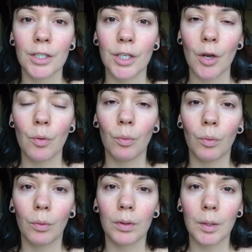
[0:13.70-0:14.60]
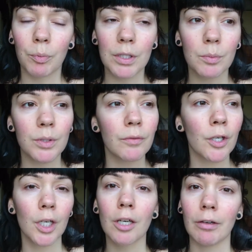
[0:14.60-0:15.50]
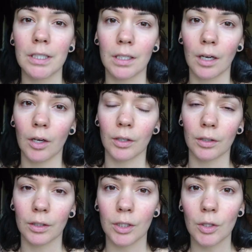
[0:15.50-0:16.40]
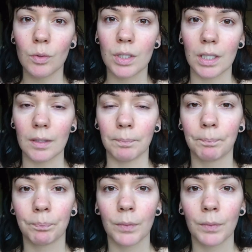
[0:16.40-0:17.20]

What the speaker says: So the principles of colour correcting are using